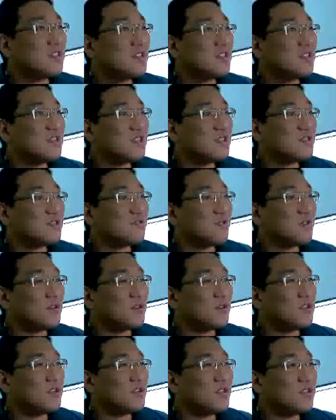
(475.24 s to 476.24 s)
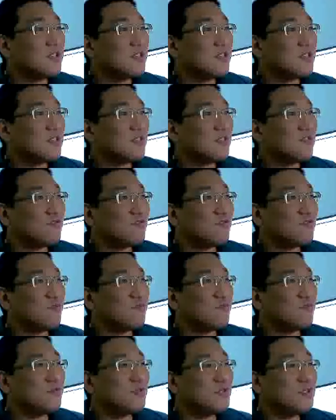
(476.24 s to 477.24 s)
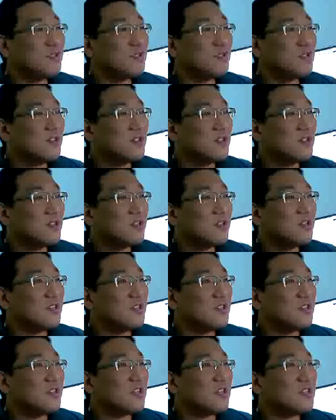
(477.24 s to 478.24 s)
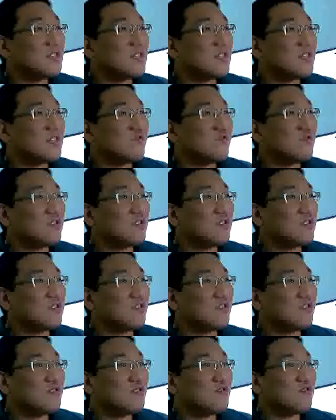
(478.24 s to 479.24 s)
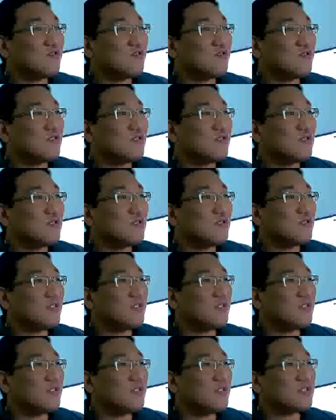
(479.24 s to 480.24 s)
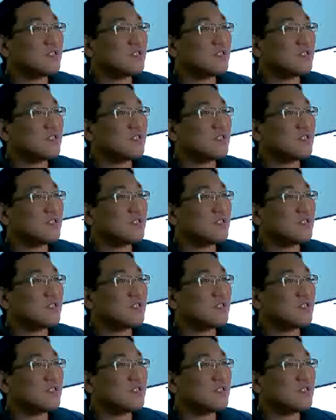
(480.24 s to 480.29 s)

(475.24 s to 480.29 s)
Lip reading: it's ready to open, and then actually all your things